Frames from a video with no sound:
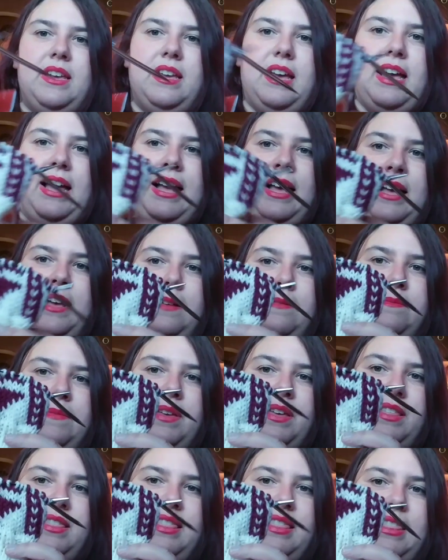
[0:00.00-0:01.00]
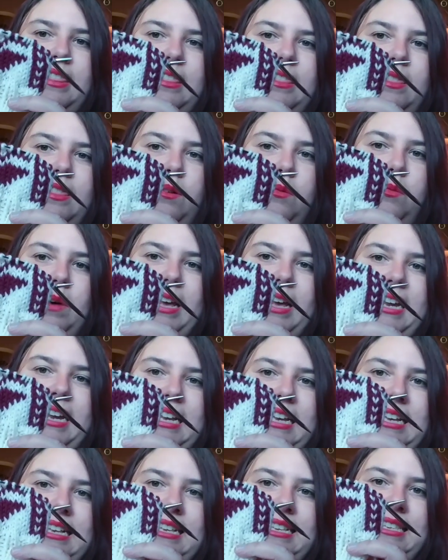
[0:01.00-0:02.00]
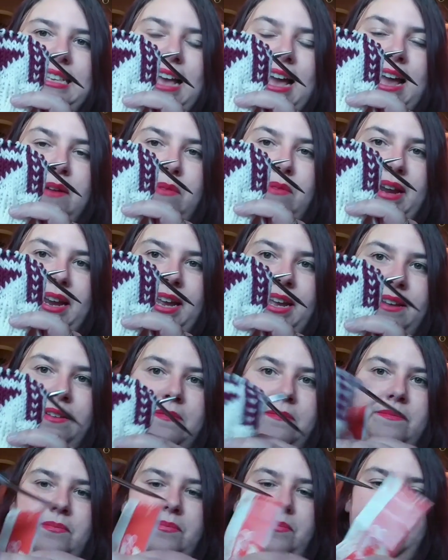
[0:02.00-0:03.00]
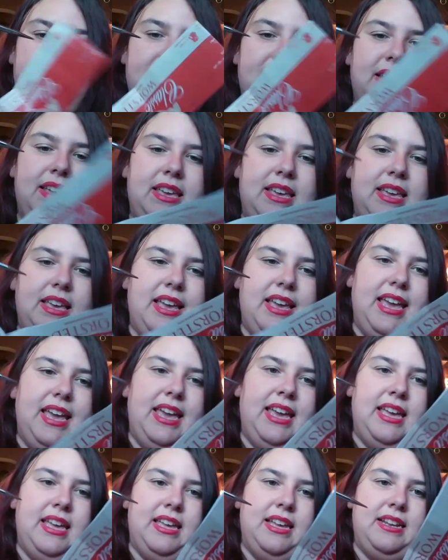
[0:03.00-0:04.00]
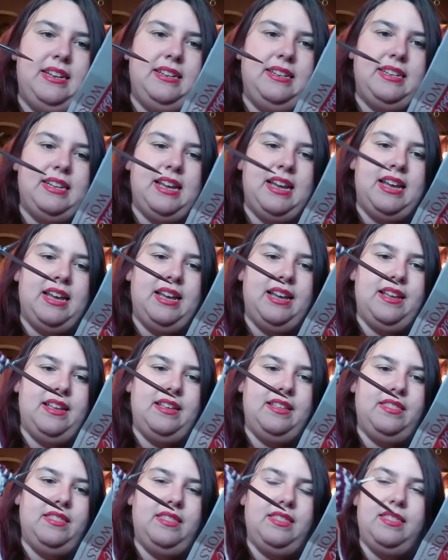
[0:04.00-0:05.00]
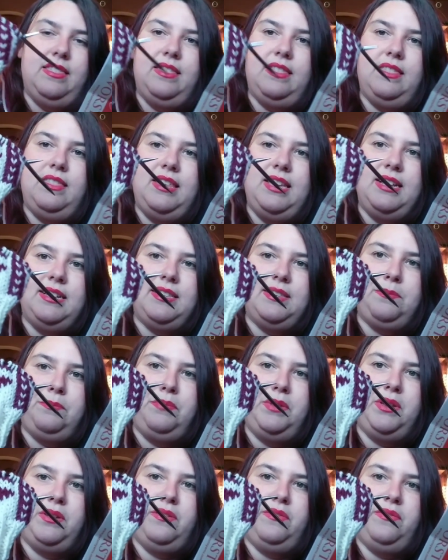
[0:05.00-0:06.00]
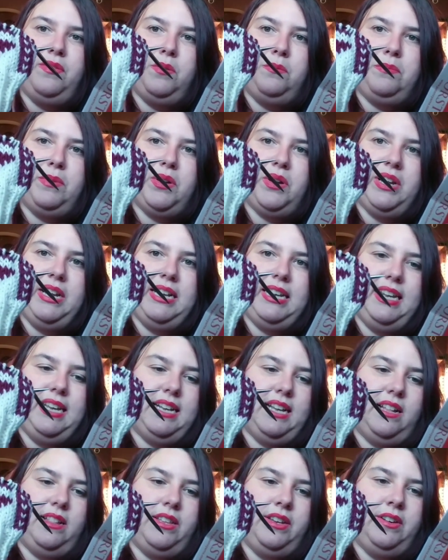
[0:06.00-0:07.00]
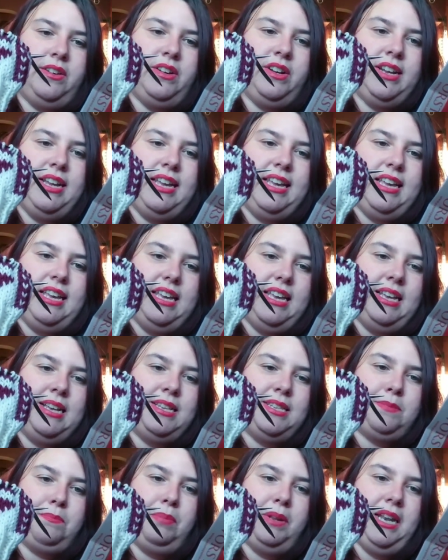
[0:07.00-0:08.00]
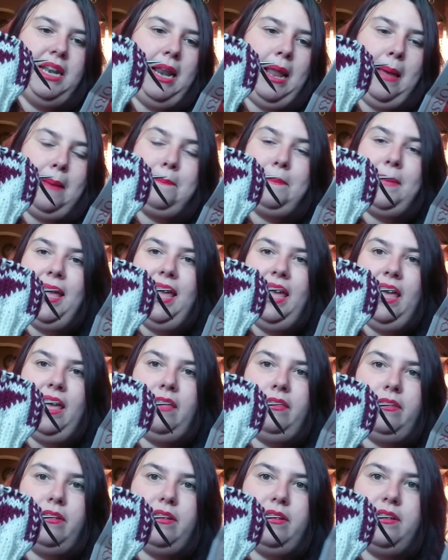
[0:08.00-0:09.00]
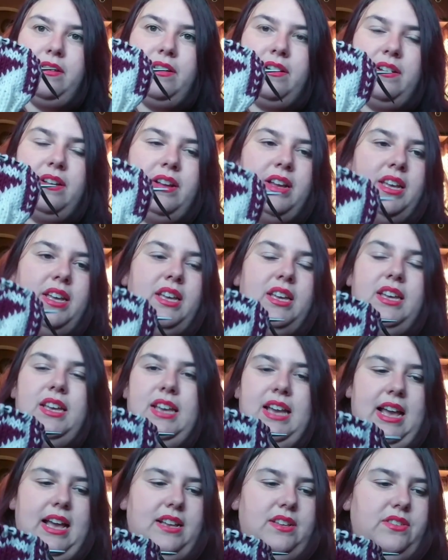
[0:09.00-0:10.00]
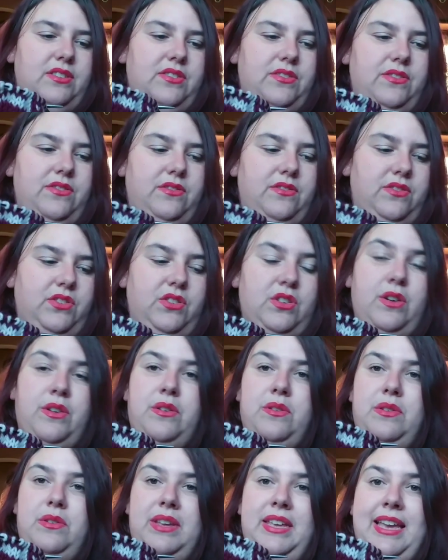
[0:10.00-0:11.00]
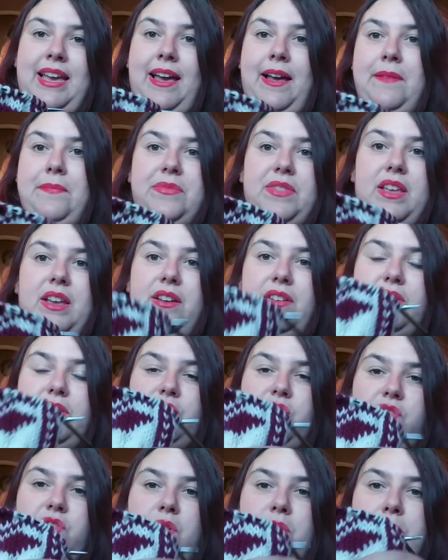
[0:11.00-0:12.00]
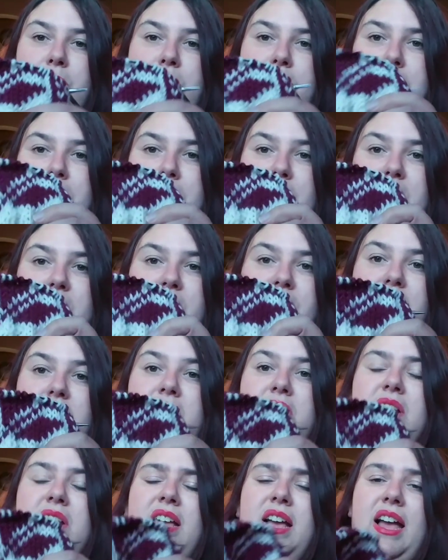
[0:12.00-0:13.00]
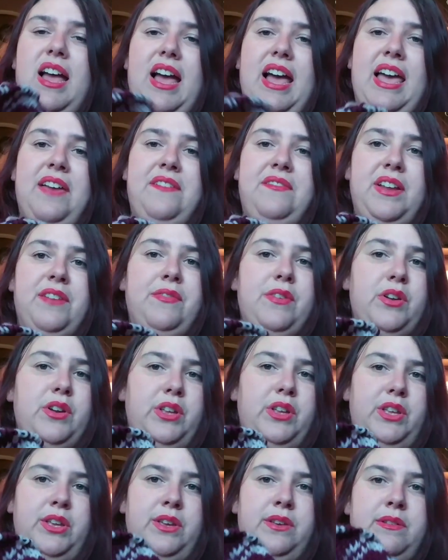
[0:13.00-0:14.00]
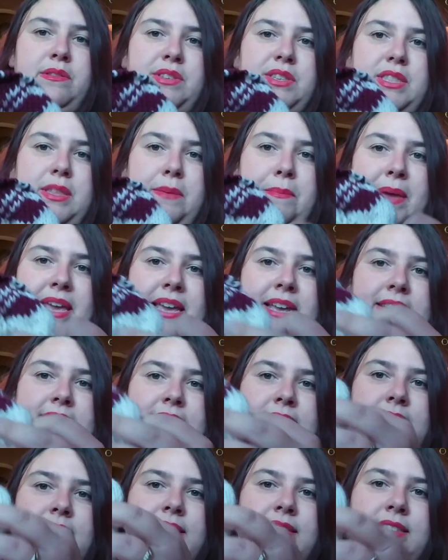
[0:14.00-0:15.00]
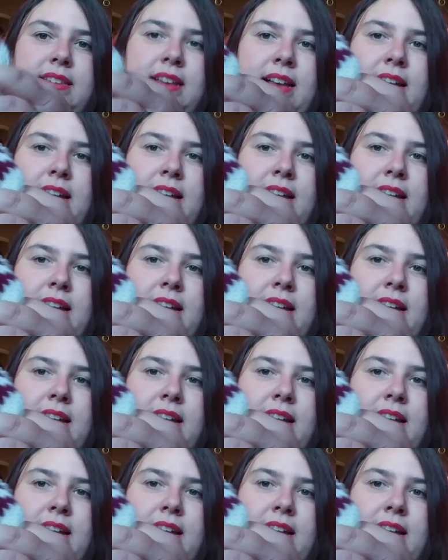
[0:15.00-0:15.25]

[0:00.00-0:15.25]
the white is Iran, and this beautiful burgundy color is plum heather. So yeah, so beautiful. I have never used the Patons